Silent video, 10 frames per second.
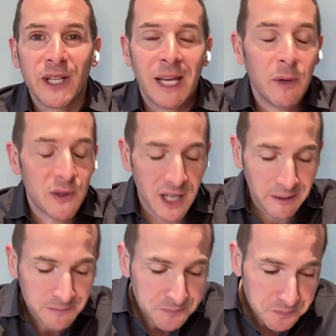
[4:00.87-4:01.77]
keep using it.
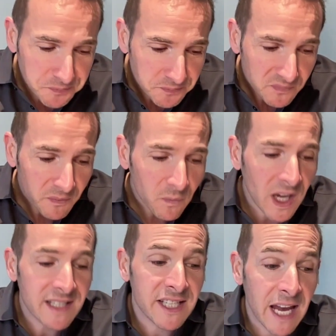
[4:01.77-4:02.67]

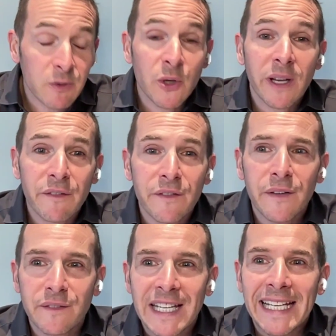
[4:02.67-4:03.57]
And so, yeah, it was doing
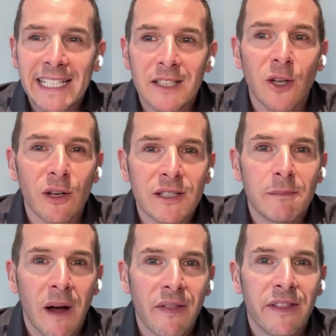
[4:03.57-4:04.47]
$15 a
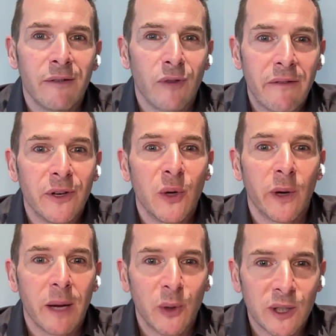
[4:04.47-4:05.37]
month in revenue
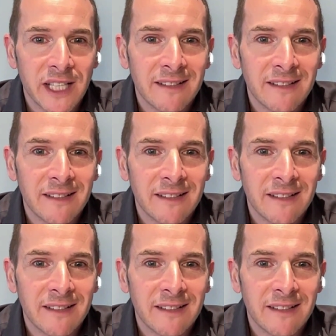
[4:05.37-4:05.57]
when I bought it.